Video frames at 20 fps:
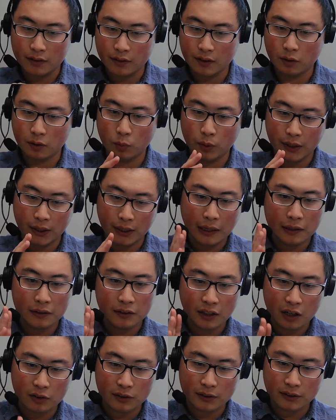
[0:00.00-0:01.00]
and then we
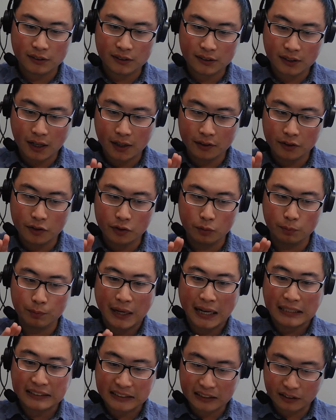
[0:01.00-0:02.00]
allow this dye to
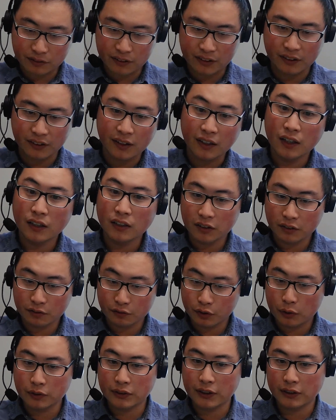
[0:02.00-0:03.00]
passively
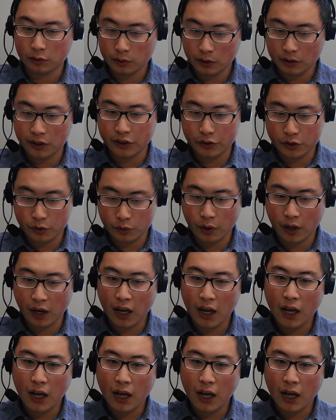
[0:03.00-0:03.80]
diffuse into the tissue.